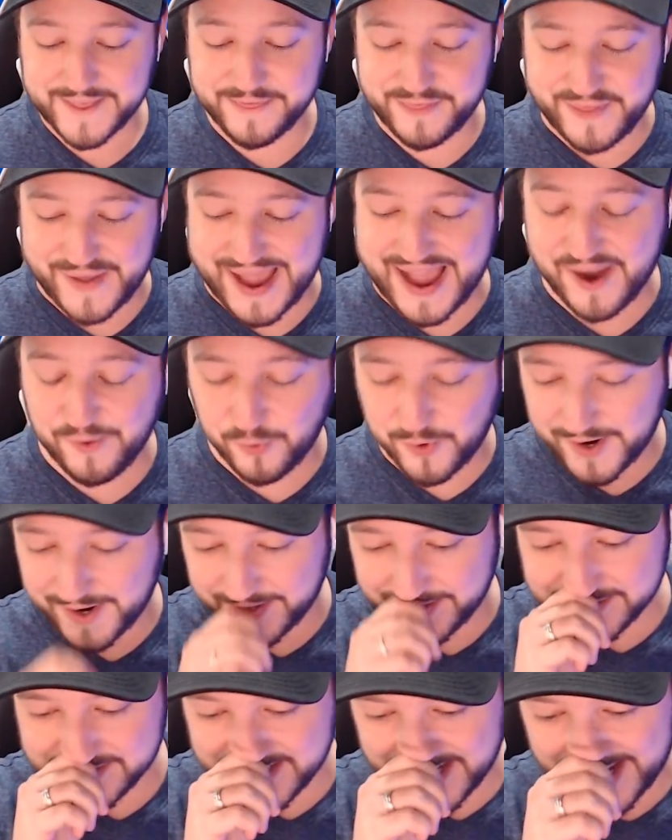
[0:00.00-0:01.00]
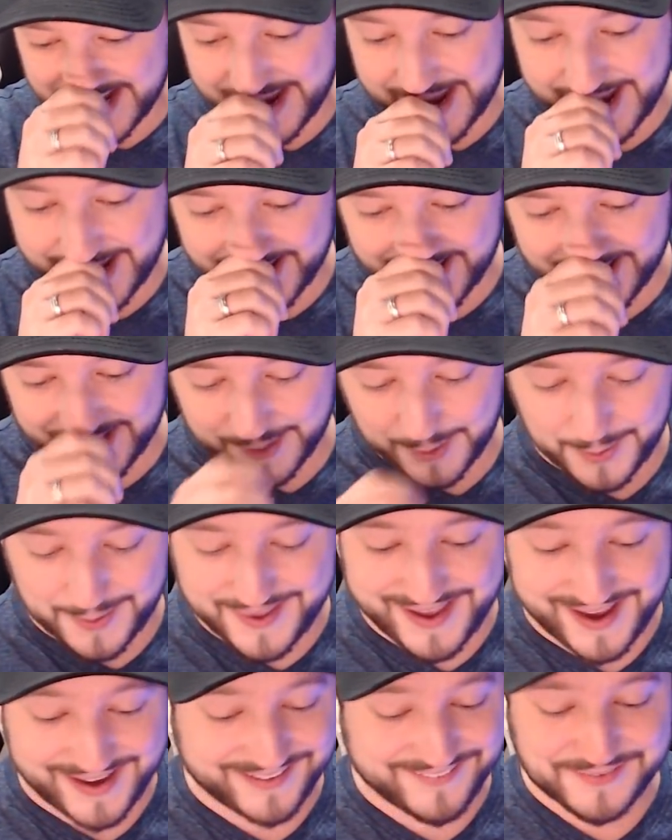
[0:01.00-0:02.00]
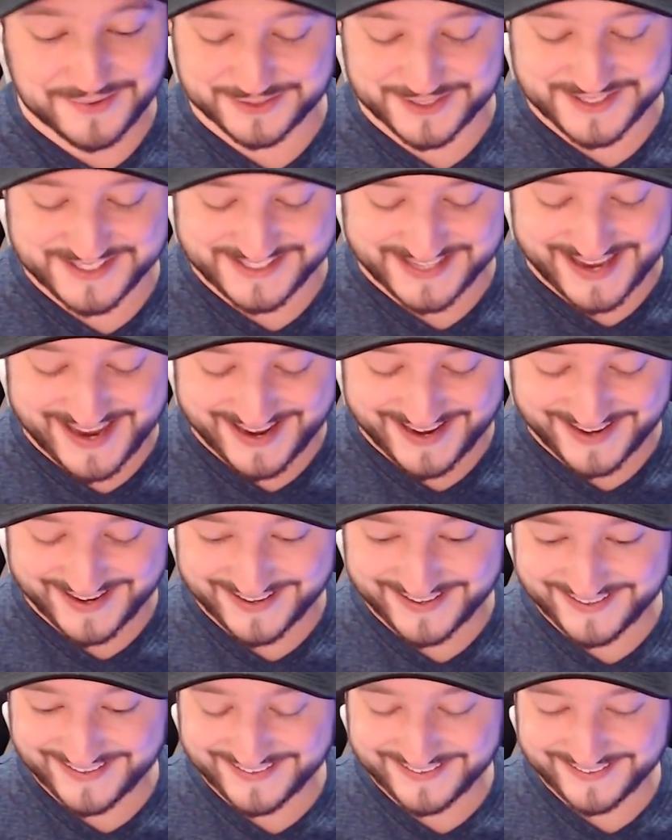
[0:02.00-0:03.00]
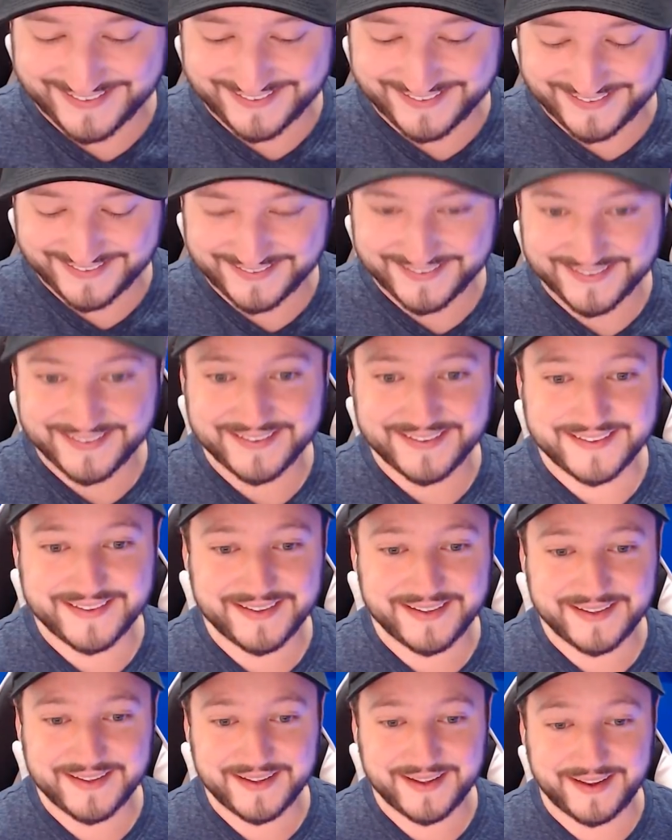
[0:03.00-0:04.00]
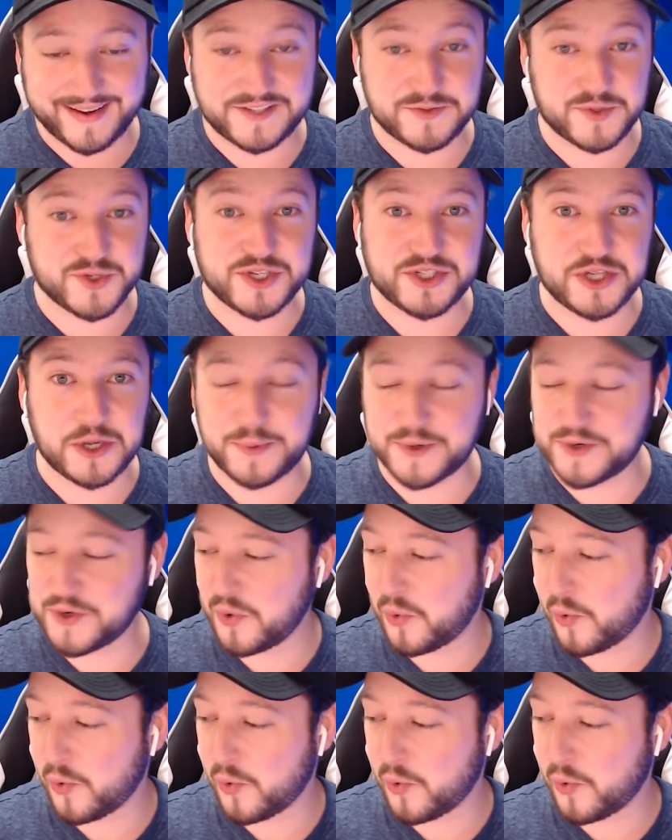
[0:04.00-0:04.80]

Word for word: That was, uh, I don't even know what to say. I guess we'll just jump into